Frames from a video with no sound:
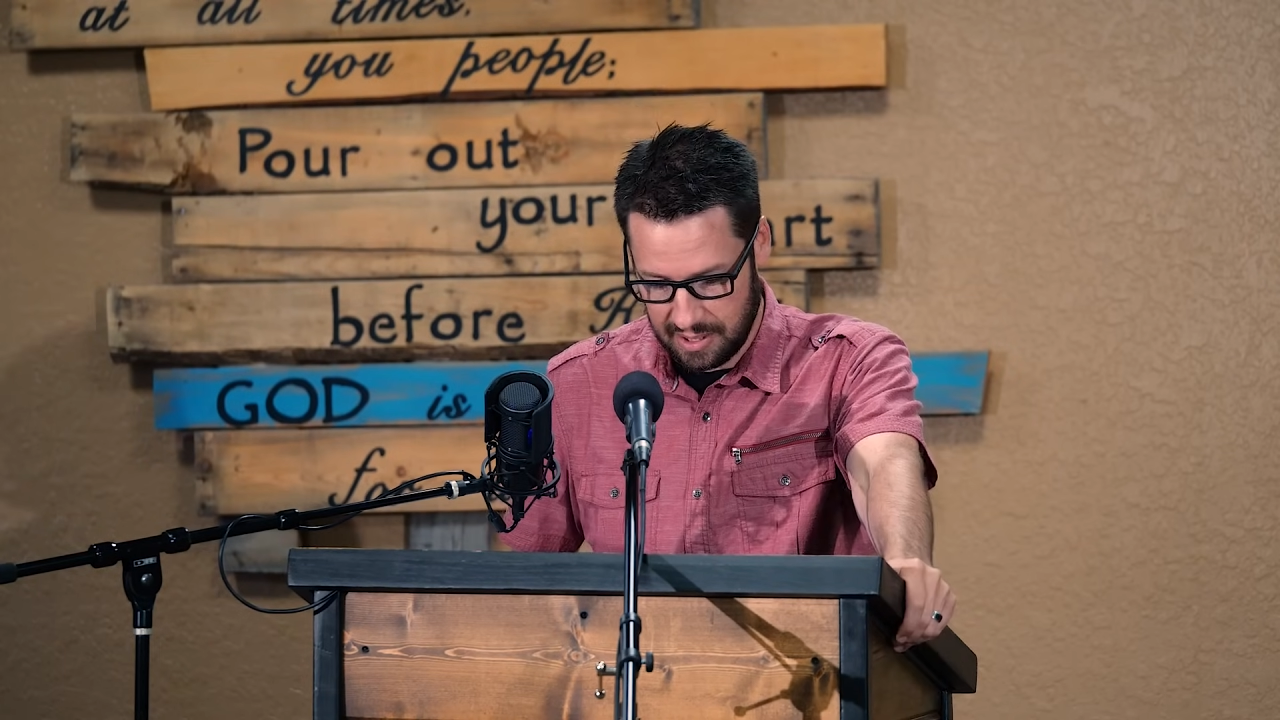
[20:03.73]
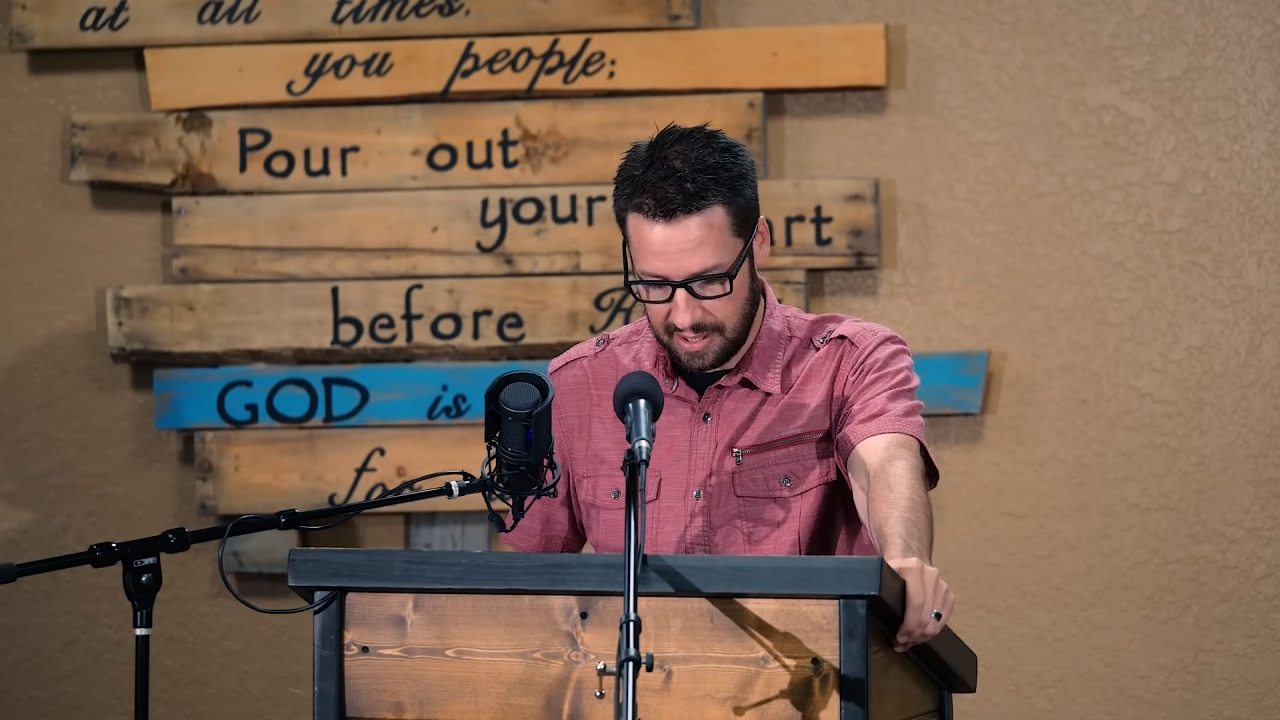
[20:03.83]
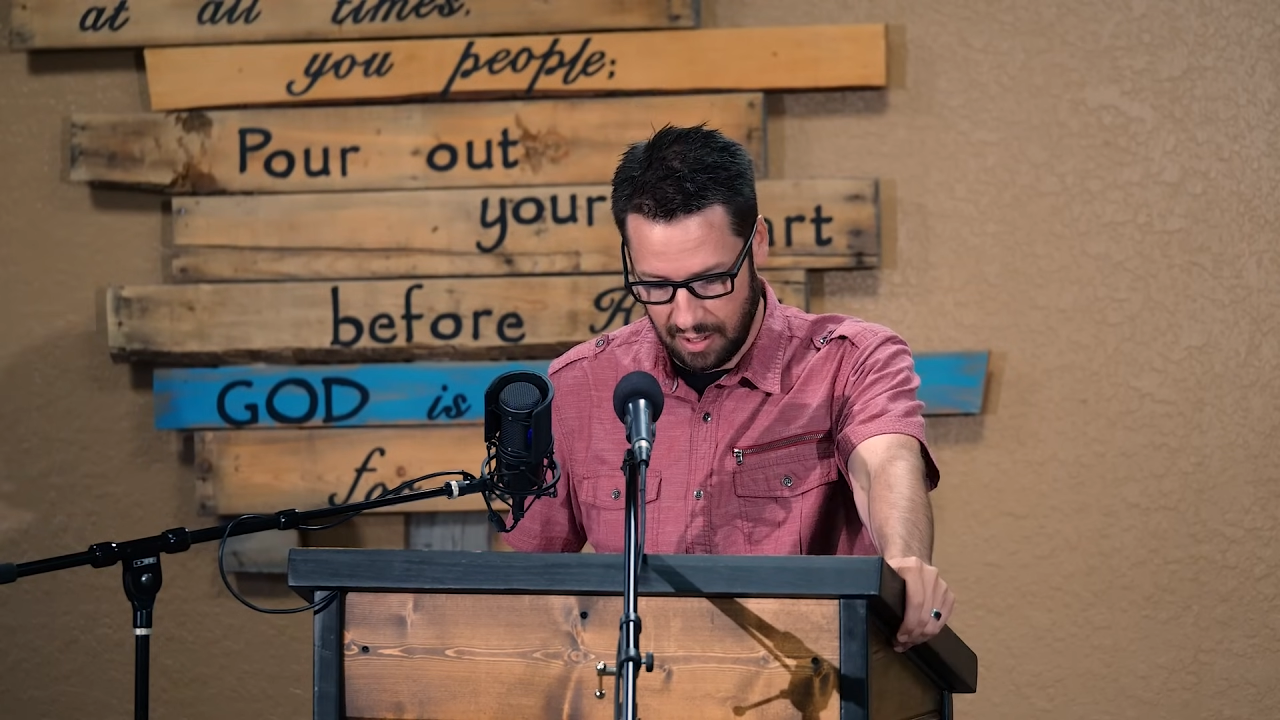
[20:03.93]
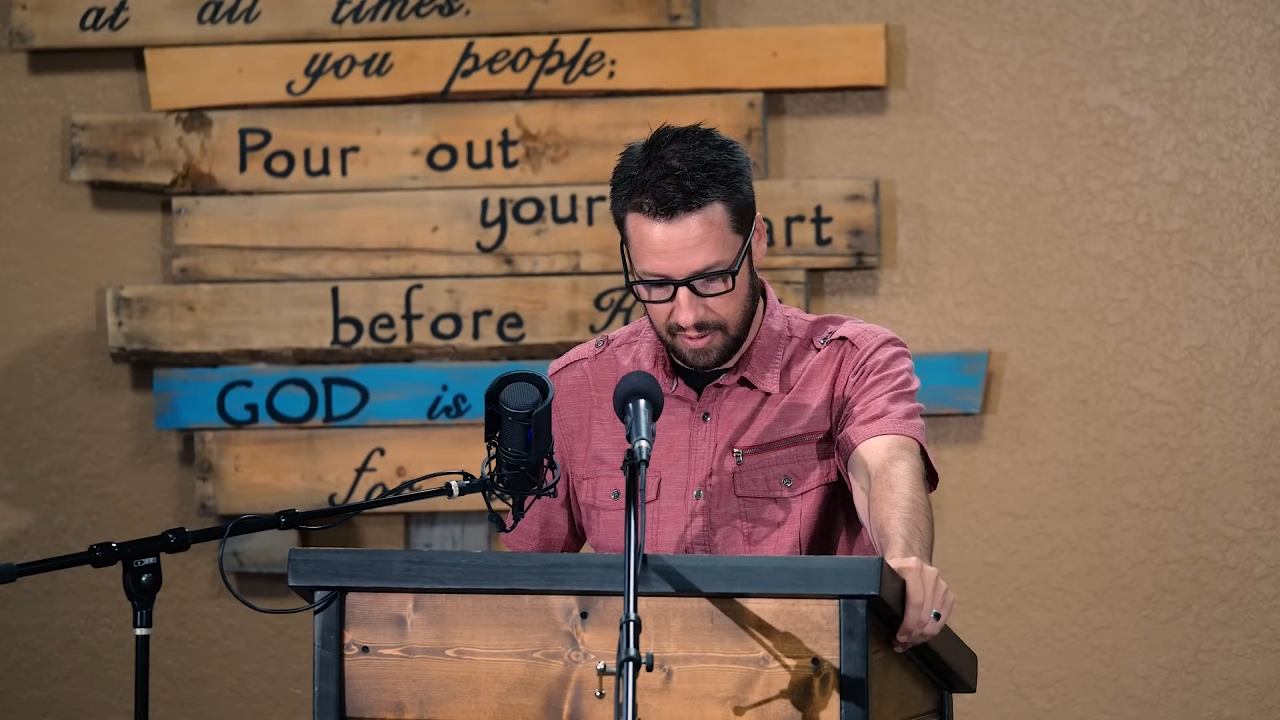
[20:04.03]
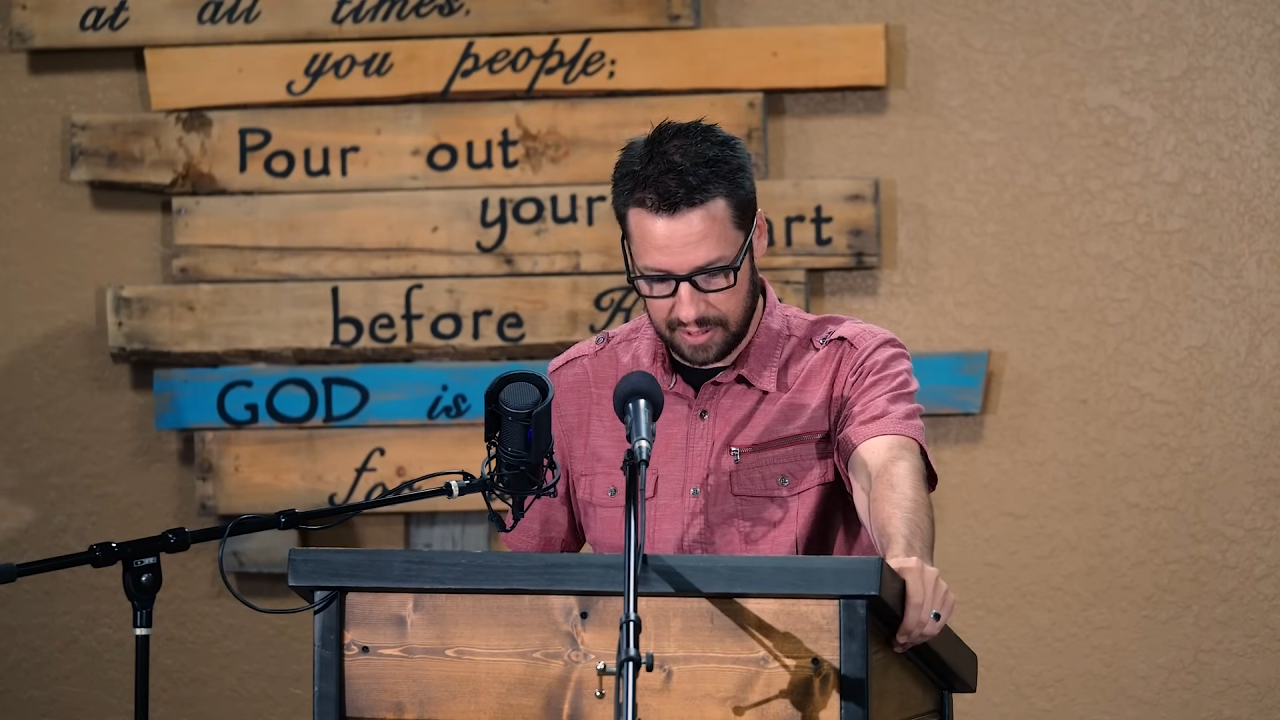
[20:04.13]
to
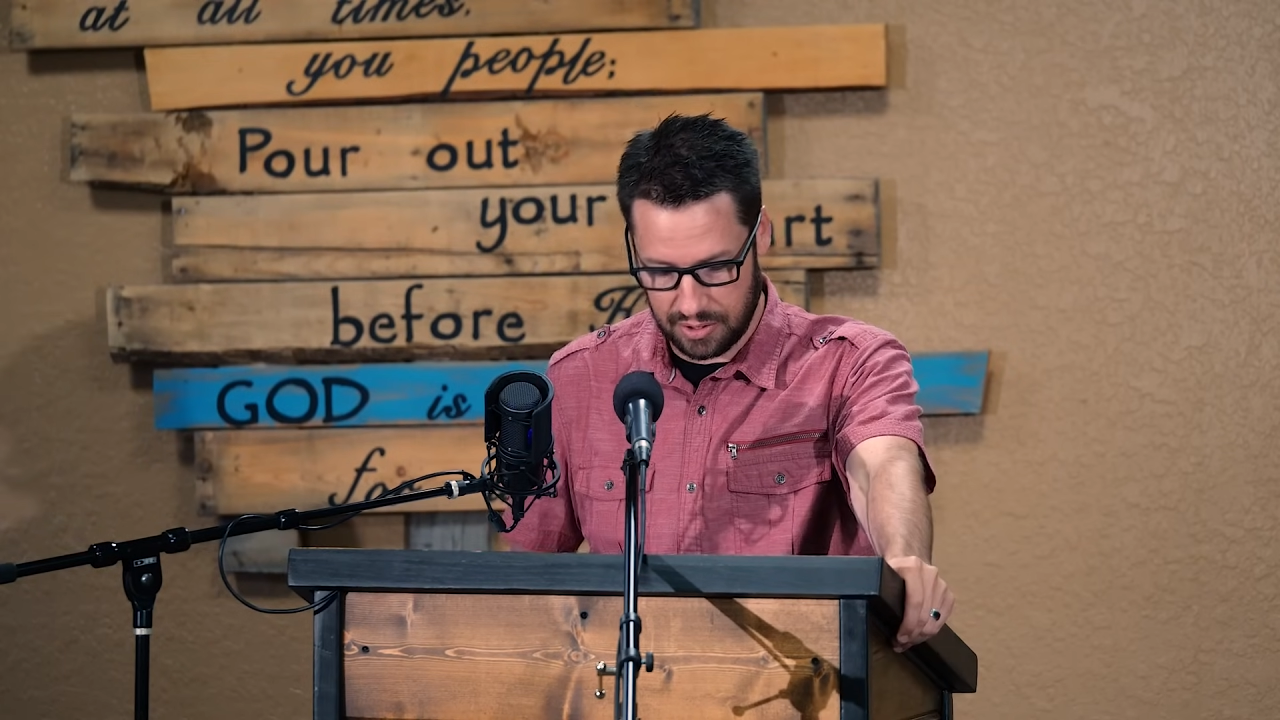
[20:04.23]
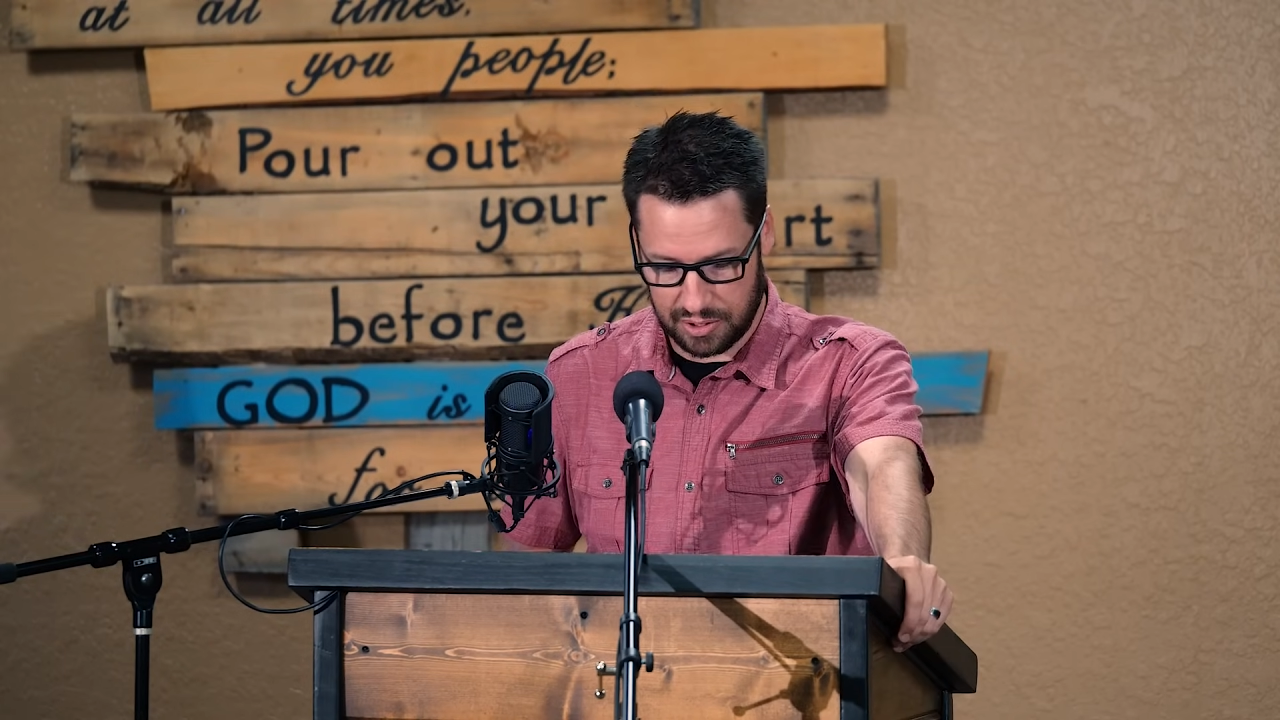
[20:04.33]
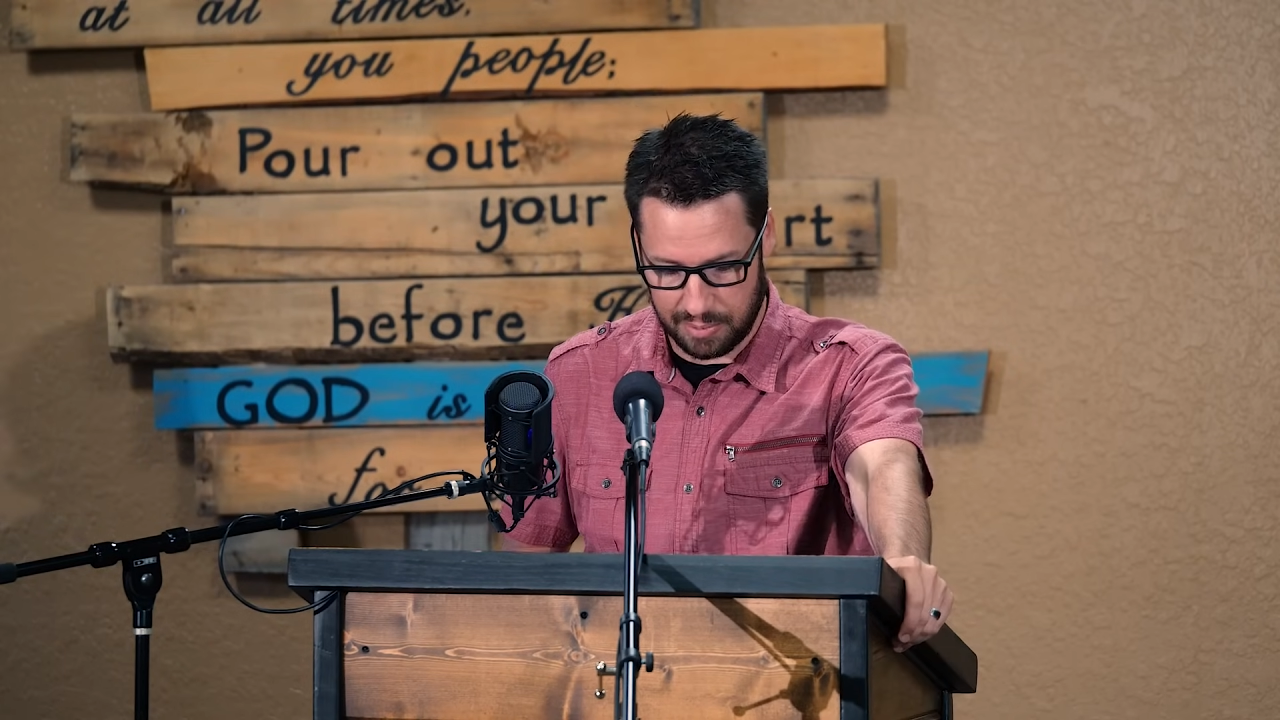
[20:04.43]
get all that the